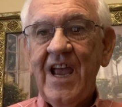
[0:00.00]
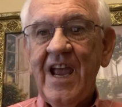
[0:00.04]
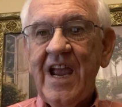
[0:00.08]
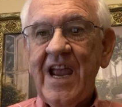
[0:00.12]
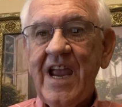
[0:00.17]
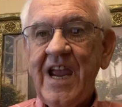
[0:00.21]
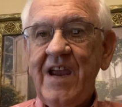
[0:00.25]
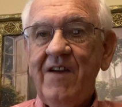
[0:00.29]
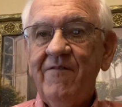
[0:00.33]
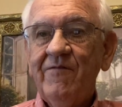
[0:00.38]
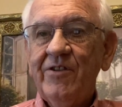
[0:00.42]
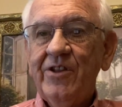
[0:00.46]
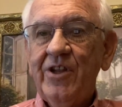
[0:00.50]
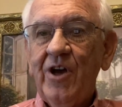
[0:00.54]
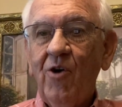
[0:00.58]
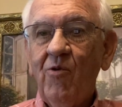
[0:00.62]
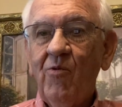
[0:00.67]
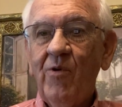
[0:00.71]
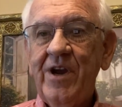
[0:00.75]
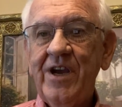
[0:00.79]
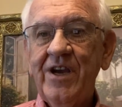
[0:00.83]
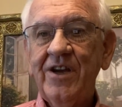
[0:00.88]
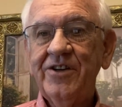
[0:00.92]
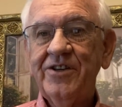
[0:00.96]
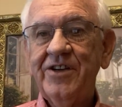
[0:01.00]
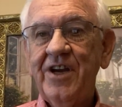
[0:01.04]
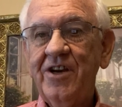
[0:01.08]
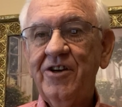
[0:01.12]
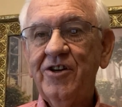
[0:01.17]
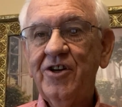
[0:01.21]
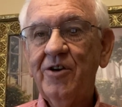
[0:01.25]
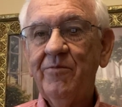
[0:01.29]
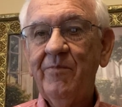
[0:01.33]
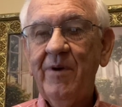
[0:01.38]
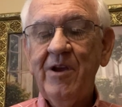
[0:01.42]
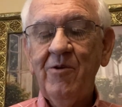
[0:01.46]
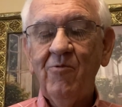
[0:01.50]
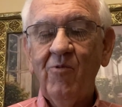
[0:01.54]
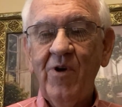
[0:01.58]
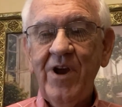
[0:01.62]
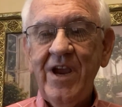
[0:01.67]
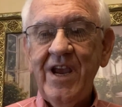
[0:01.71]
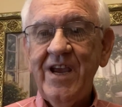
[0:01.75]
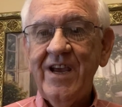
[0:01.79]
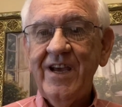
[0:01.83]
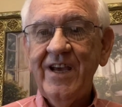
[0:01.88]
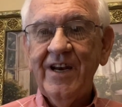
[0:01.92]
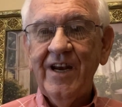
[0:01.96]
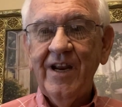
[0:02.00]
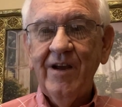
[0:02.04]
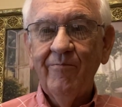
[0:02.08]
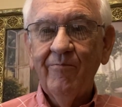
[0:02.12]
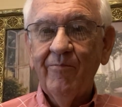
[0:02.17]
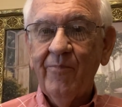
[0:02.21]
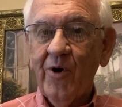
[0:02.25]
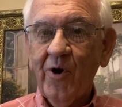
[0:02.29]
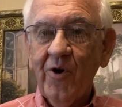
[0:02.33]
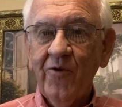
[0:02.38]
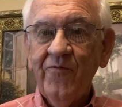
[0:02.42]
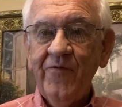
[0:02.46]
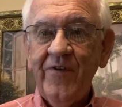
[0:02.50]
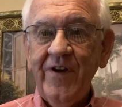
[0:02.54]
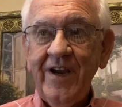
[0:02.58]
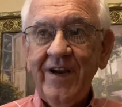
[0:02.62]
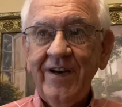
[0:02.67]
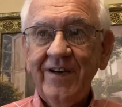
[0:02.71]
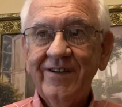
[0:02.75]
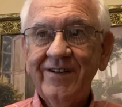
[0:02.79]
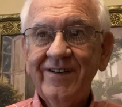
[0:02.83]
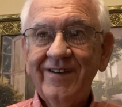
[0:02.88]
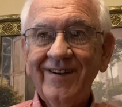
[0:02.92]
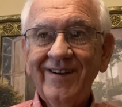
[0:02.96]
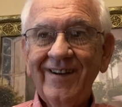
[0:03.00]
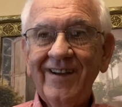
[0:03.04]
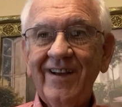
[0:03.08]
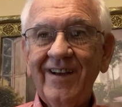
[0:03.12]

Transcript: even though we continue to be weak and imperfect.